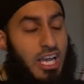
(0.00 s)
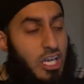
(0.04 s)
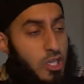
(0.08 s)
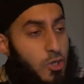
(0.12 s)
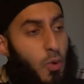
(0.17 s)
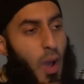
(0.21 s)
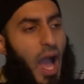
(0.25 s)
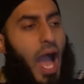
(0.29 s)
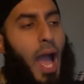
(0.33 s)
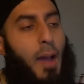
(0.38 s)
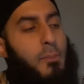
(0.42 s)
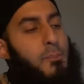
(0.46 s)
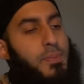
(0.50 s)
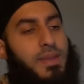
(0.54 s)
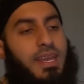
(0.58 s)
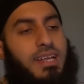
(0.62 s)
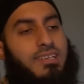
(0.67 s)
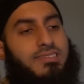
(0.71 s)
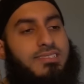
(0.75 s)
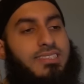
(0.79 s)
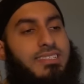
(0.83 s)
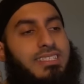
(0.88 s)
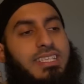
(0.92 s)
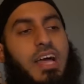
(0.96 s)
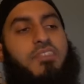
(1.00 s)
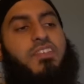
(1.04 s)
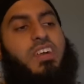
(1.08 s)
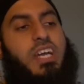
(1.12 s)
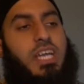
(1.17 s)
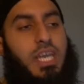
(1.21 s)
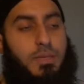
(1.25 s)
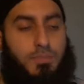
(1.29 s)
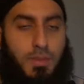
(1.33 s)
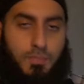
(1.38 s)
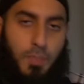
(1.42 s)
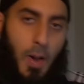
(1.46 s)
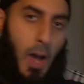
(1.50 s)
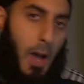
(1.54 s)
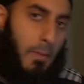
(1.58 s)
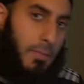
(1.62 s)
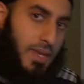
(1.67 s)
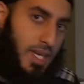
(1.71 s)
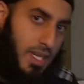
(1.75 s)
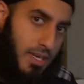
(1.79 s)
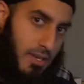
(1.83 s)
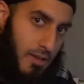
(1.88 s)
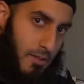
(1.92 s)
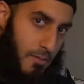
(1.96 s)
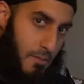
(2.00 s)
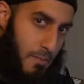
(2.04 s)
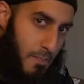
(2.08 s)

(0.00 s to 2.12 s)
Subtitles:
your happiness is never going to be permanent.